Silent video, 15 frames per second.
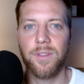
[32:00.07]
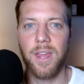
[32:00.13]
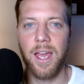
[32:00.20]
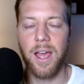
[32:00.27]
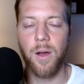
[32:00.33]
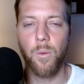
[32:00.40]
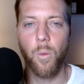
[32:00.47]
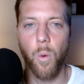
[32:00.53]

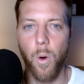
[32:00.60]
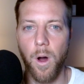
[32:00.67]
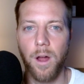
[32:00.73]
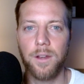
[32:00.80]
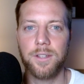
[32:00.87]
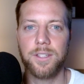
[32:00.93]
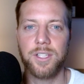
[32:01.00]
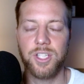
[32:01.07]
that
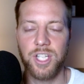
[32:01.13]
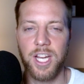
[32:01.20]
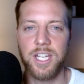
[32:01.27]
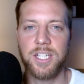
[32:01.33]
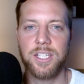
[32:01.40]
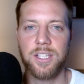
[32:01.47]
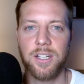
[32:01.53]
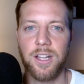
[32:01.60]
want to
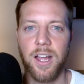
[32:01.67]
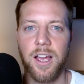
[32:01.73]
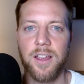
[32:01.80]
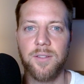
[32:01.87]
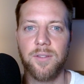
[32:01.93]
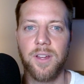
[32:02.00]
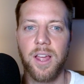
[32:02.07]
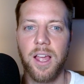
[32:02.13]
change their
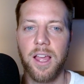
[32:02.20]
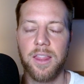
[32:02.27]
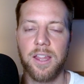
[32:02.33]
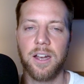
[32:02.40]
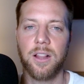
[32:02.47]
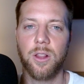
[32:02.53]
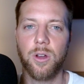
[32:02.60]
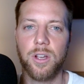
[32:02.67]
life.
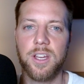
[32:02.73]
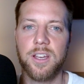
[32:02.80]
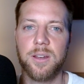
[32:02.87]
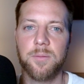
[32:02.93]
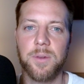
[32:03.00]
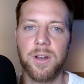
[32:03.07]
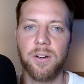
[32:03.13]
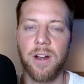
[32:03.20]
They're looking
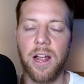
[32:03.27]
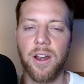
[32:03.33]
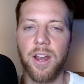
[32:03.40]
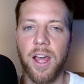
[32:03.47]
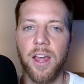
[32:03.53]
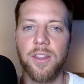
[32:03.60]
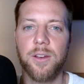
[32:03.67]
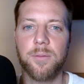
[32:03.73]
to be around
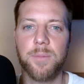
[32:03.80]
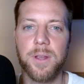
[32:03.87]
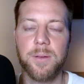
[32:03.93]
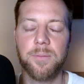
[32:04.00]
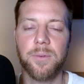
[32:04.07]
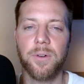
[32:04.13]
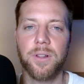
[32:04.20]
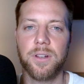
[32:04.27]
other
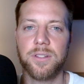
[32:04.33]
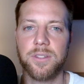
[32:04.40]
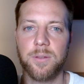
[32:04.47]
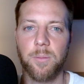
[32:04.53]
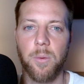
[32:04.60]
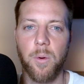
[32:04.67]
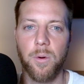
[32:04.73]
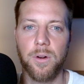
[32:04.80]
people in a
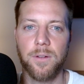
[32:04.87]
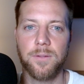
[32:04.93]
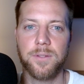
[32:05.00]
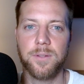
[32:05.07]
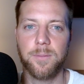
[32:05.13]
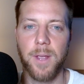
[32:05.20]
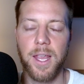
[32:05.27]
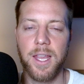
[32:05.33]
supportive
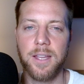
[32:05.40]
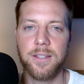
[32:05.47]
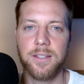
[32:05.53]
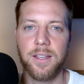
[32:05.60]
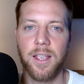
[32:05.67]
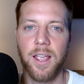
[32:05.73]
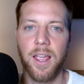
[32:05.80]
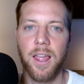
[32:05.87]
space
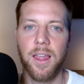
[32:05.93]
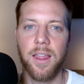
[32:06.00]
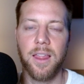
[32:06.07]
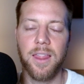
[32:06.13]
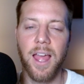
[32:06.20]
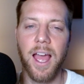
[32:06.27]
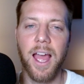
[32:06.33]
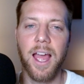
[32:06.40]

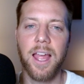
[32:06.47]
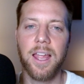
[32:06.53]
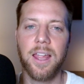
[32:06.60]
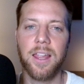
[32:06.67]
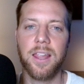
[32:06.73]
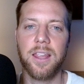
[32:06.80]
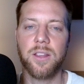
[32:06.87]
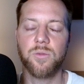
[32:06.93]
that
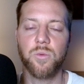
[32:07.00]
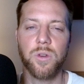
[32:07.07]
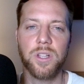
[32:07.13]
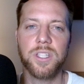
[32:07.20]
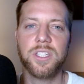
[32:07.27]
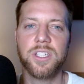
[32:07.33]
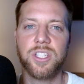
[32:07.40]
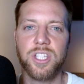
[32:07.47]
is
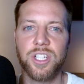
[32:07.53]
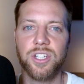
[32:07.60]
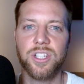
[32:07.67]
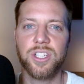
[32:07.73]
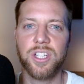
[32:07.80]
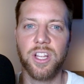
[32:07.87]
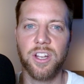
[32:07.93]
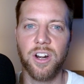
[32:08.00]
willing to cheer
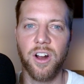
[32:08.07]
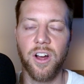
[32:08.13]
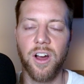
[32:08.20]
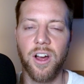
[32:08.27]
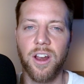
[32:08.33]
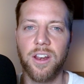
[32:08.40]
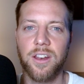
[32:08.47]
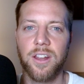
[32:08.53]
each other
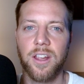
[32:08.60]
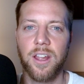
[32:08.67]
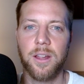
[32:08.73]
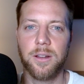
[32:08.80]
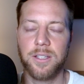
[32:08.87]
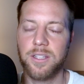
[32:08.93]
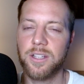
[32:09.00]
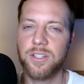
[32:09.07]
on.
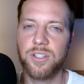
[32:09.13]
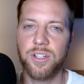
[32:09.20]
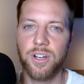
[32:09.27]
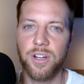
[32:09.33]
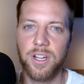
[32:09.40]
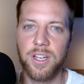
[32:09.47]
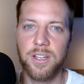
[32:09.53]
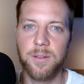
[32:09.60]
Because this
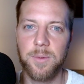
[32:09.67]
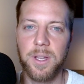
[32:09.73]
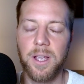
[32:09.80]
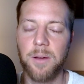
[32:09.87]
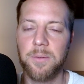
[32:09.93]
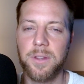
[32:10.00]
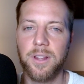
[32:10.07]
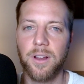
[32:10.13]
journey to
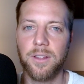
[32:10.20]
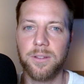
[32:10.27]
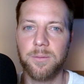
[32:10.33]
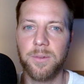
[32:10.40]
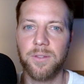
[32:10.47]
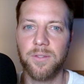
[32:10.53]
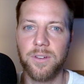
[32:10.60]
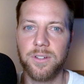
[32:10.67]
becoming the
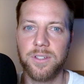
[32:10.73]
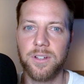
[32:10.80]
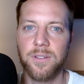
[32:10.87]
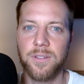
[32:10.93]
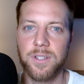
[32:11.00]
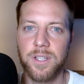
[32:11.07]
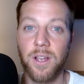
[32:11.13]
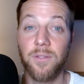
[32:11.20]
ultimate version of
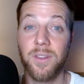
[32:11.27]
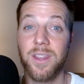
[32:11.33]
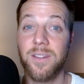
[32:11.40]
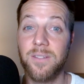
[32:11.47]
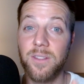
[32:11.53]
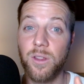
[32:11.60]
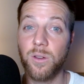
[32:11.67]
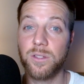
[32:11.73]
yourself,
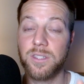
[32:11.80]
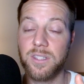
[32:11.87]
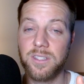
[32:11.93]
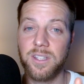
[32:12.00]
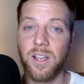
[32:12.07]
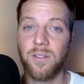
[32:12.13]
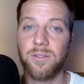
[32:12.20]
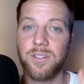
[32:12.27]
even though it's a
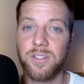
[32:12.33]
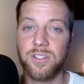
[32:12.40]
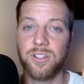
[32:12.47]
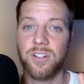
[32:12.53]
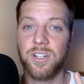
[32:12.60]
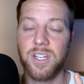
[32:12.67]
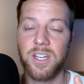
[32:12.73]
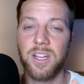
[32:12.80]
selfish
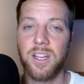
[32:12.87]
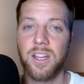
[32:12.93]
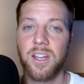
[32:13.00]
journey,